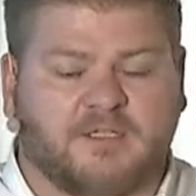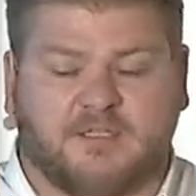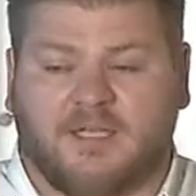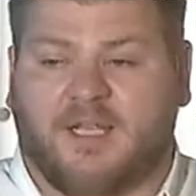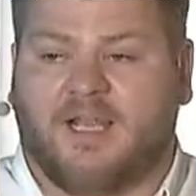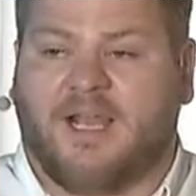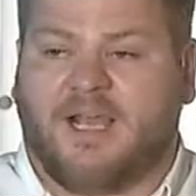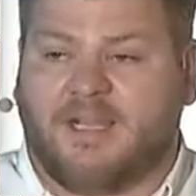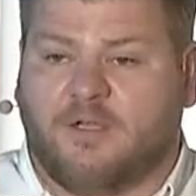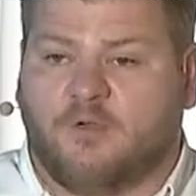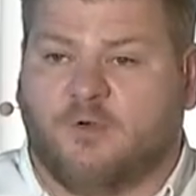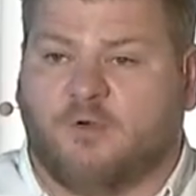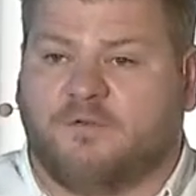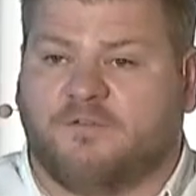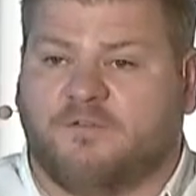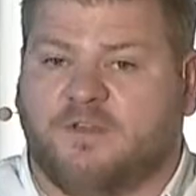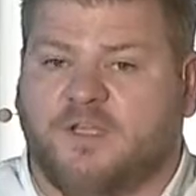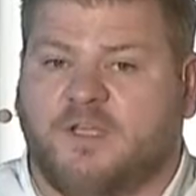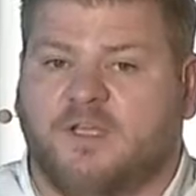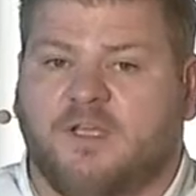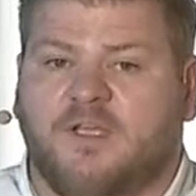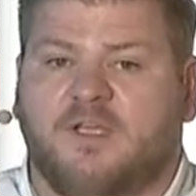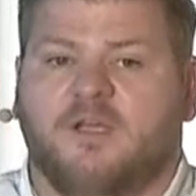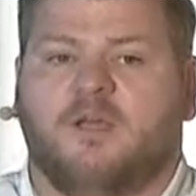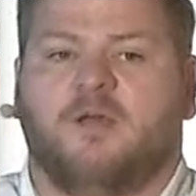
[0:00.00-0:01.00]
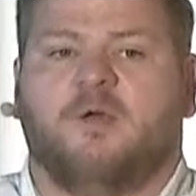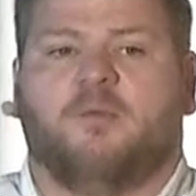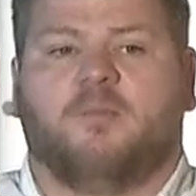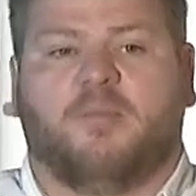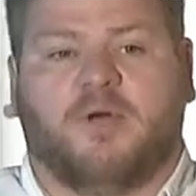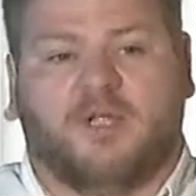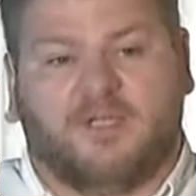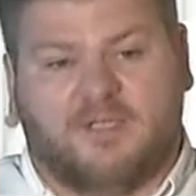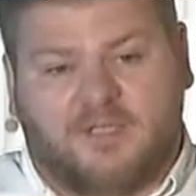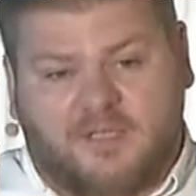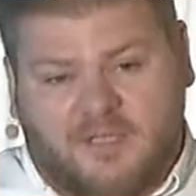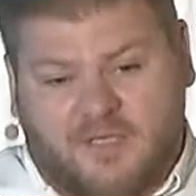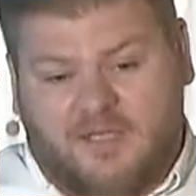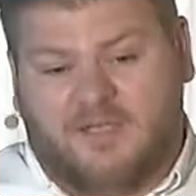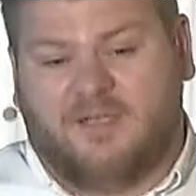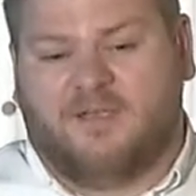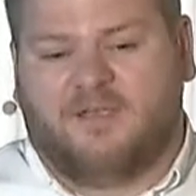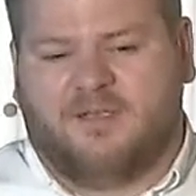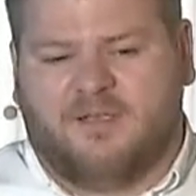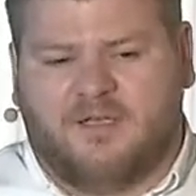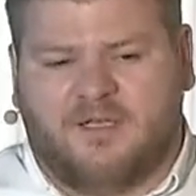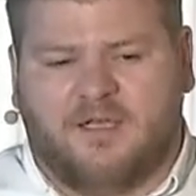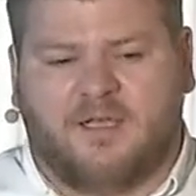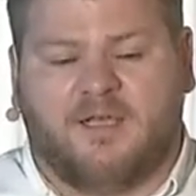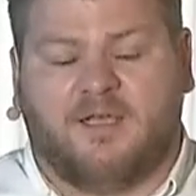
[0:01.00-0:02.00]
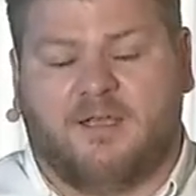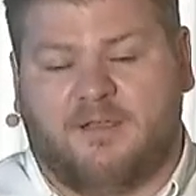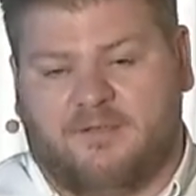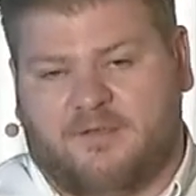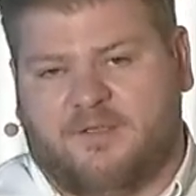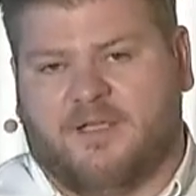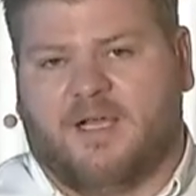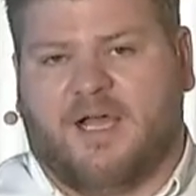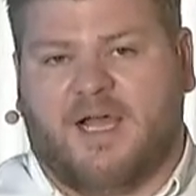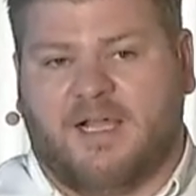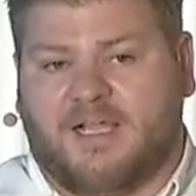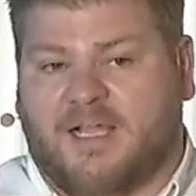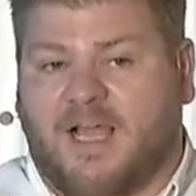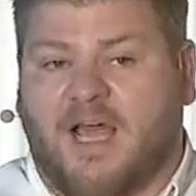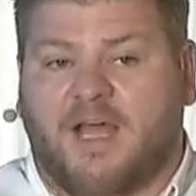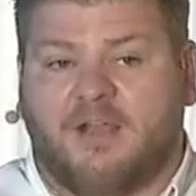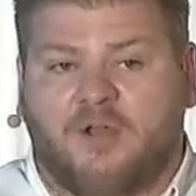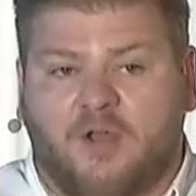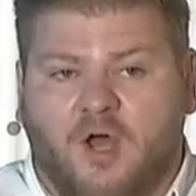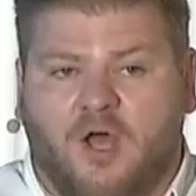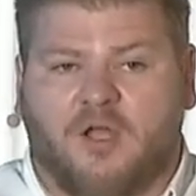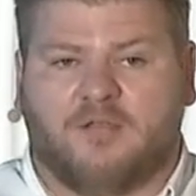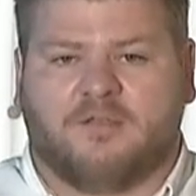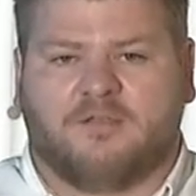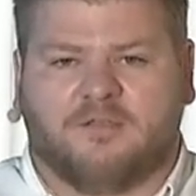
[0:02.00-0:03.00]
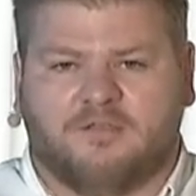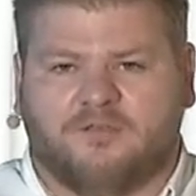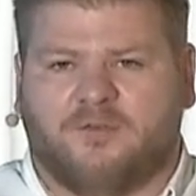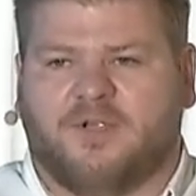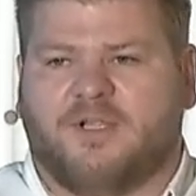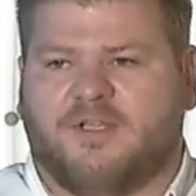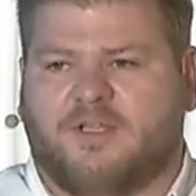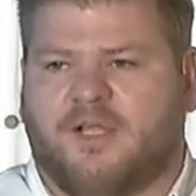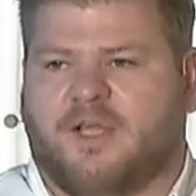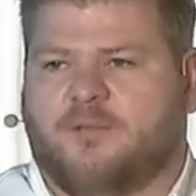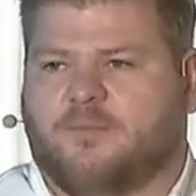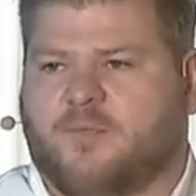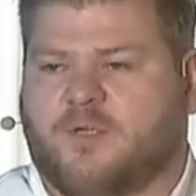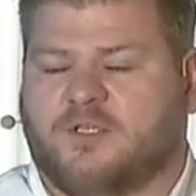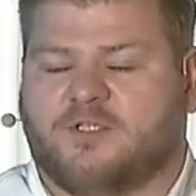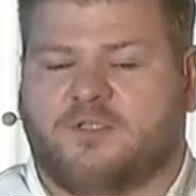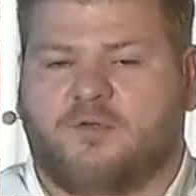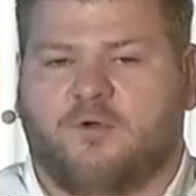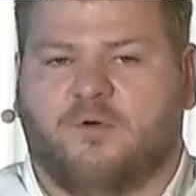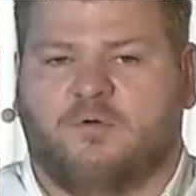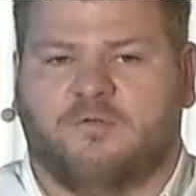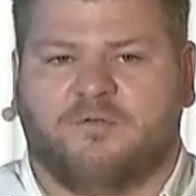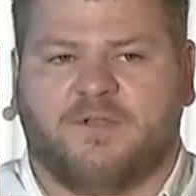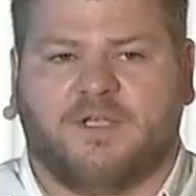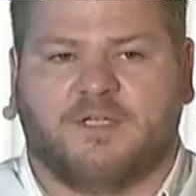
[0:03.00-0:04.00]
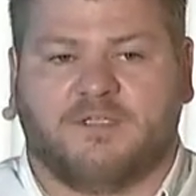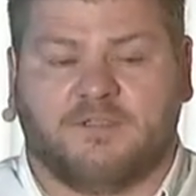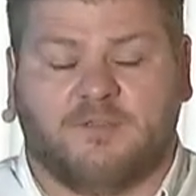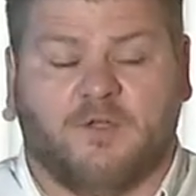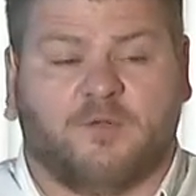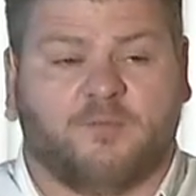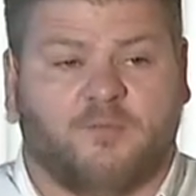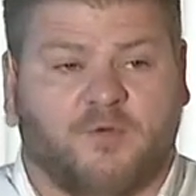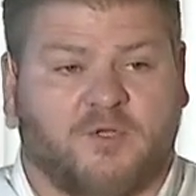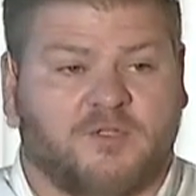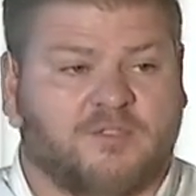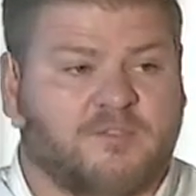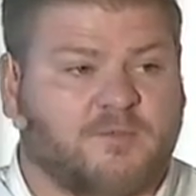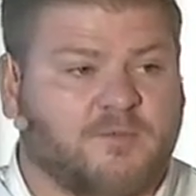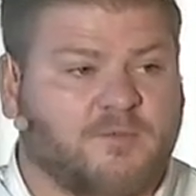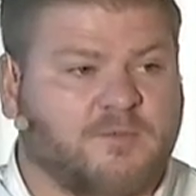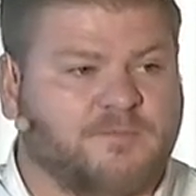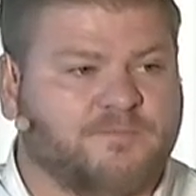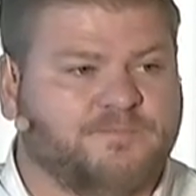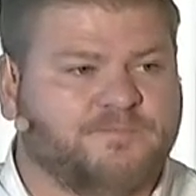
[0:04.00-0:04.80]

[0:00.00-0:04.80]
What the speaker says: I like coffee, but I cannot drink that much coffee. It's not possible.